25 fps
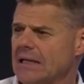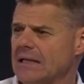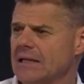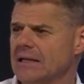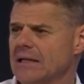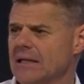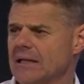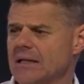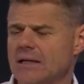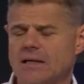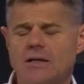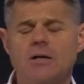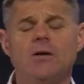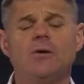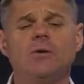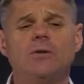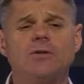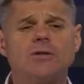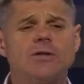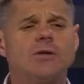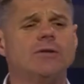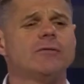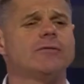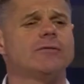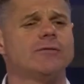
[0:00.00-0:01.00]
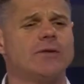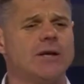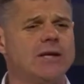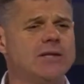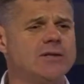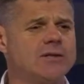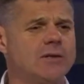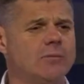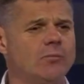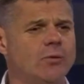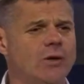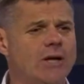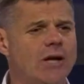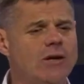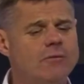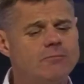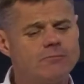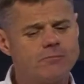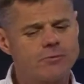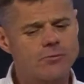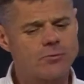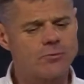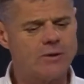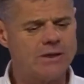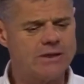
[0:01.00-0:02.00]
in a culture of friendship. We
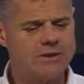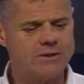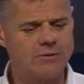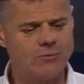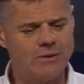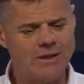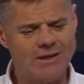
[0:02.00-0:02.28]
don't pressure.